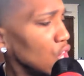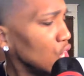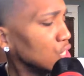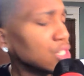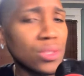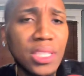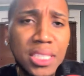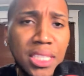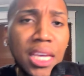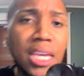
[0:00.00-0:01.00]
So to
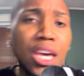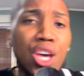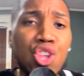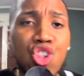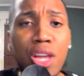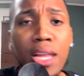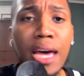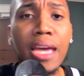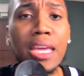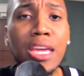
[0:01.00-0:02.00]
see
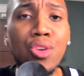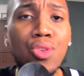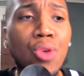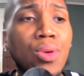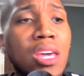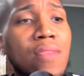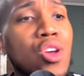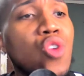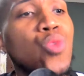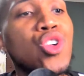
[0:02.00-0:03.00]
Jelani, you know, giving
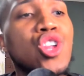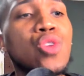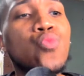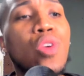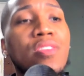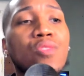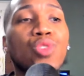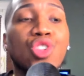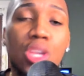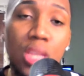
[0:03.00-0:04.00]
her what she wants and
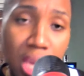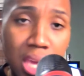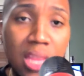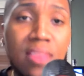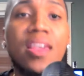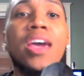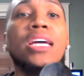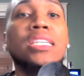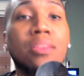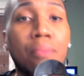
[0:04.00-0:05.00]
what she needs,
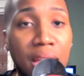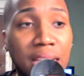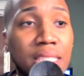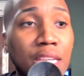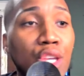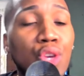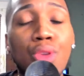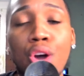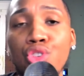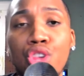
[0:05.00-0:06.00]
it's amazing. You
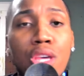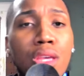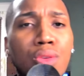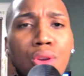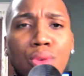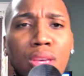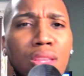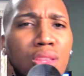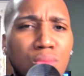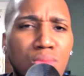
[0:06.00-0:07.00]
know, she, you know, he,
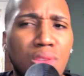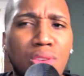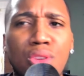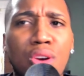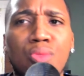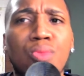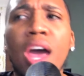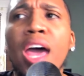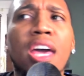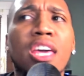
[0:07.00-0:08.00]
you know,
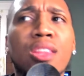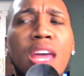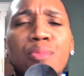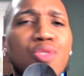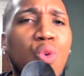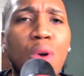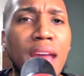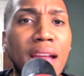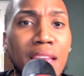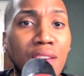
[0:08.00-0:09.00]
he they was going
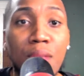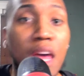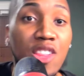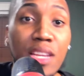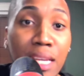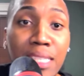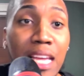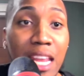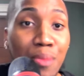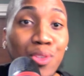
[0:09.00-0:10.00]
out to, you know, she did say
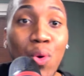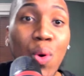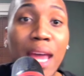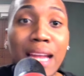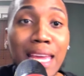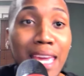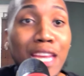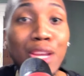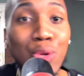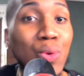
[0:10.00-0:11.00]
they was going out to
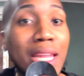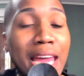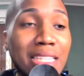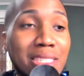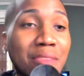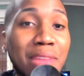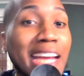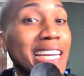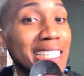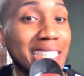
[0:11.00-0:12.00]
eat and doing a lot of stuff
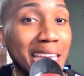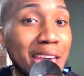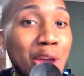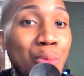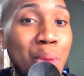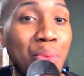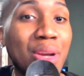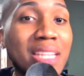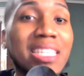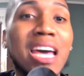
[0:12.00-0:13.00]
like that together at one
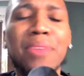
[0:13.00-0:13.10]
point in time.